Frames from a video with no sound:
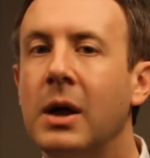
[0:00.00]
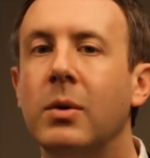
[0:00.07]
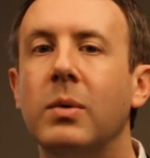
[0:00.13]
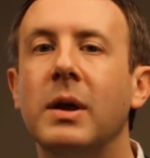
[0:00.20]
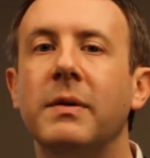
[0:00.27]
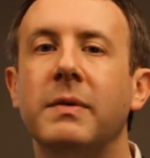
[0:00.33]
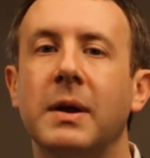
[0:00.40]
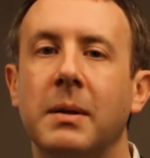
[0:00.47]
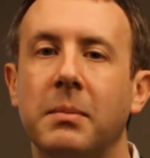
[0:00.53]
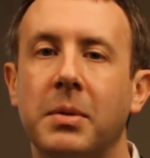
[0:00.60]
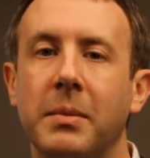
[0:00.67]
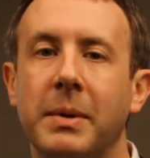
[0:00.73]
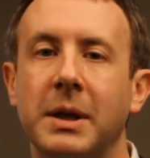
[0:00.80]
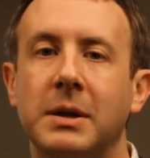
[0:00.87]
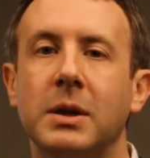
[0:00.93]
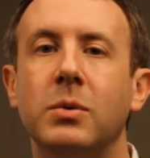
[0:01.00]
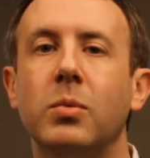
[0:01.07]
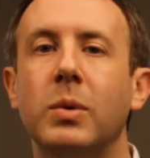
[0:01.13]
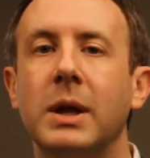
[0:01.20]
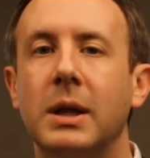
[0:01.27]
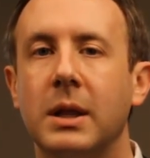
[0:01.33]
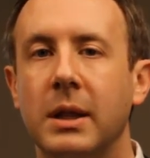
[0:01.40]
We have implemented
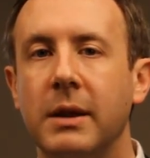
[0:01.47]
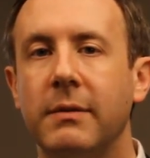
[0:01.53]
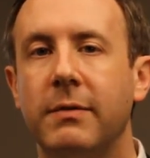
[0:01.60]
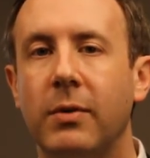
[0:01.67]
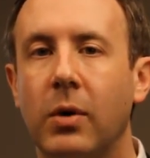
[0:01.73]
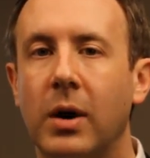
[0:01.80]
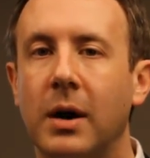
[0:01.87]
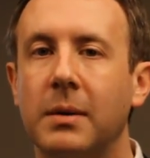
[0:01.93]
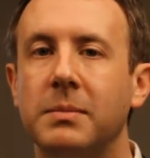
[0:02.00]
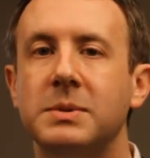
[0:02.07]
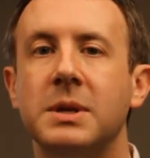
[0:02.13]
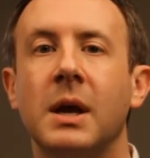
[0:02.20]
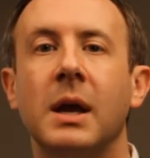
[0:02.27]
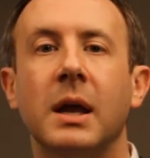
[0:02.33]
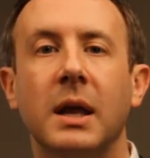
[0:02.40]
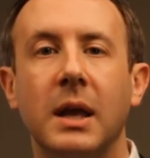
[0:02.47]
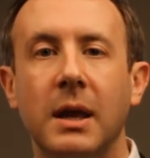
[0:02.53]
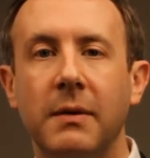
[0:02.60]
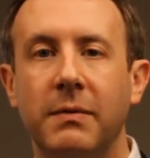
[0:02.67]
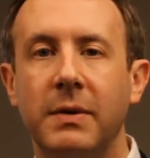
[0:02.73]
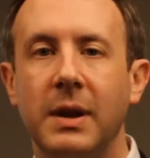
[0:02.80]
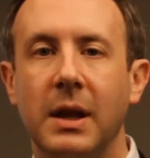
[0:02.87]
weekly forums,
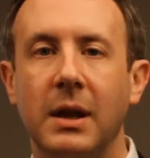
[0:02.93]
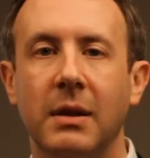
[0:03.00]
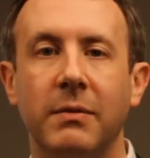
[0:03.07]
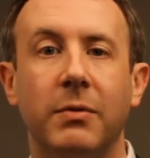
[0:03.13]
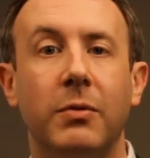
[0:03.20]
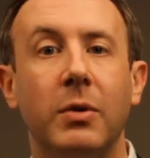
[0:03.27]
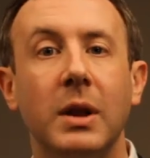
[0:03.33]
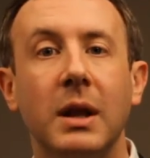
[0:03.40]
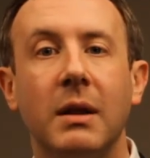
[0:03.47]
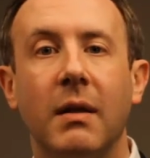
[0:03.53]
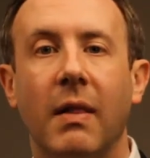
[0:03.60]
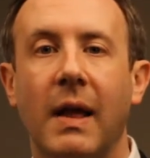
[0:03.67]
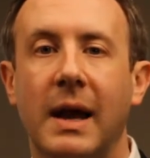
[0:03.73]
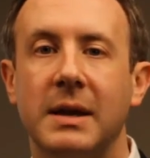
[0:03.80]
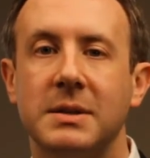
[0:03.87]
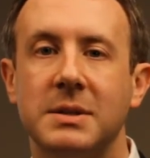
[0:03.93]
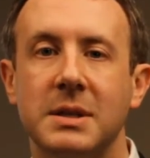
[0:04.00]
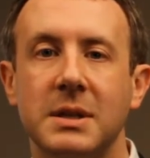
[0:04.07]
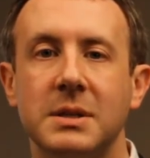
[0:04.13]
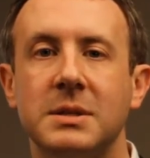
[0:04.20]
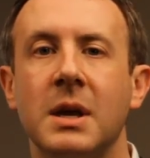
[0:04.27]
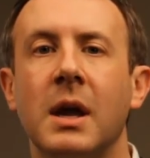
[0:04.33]
evening free
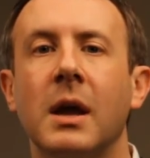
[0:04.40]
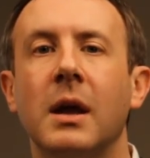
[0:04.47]
classes,